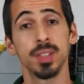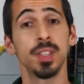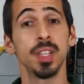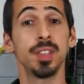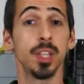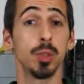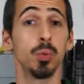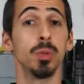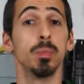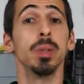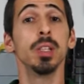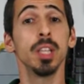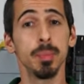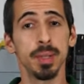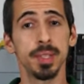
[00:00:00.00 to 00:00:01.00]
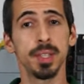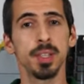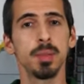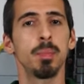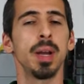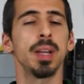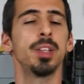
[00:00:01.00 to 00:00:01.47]
since it would be
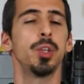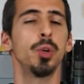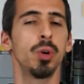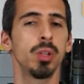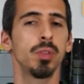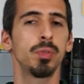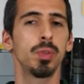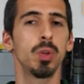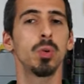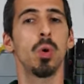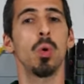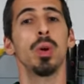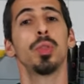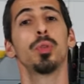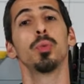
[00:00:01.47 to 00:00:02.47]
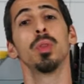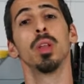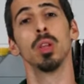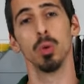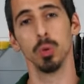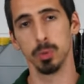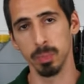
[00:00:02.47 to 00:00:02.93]
limited by the oil flow going through the
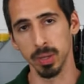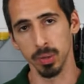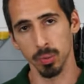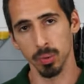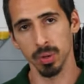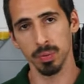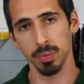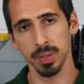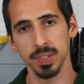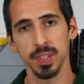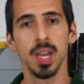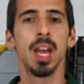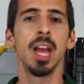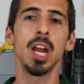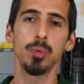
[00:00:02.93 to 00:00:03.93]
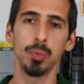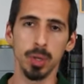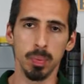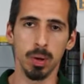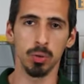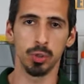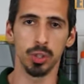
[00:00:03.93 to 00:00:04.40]
low speed orifice and
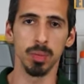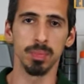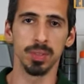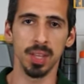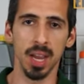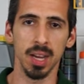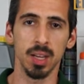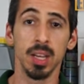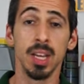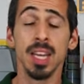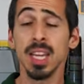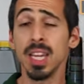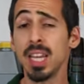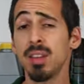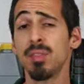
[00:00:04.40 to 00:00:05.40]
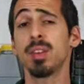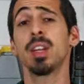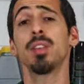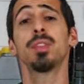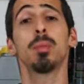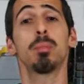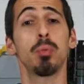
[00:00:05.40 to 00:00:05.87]
rebound shim stack, even
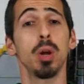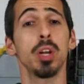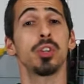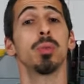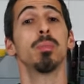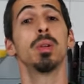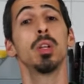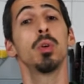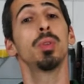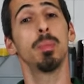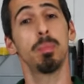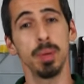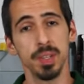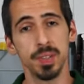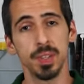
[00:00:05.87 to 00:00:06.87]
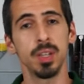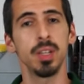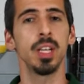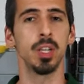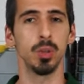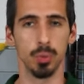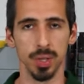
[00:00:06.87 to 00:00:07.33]
if the pressure below the piston
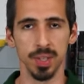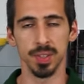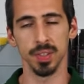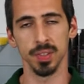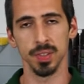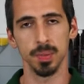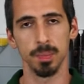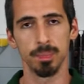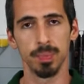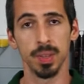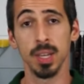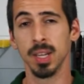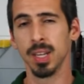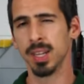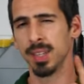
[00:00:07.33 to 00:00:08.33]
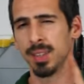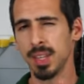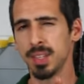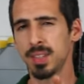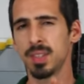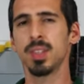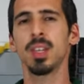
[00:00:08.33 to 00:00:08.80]
increases.
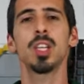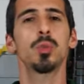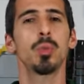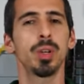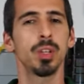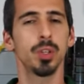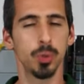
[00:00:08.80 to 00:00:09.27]
This is where the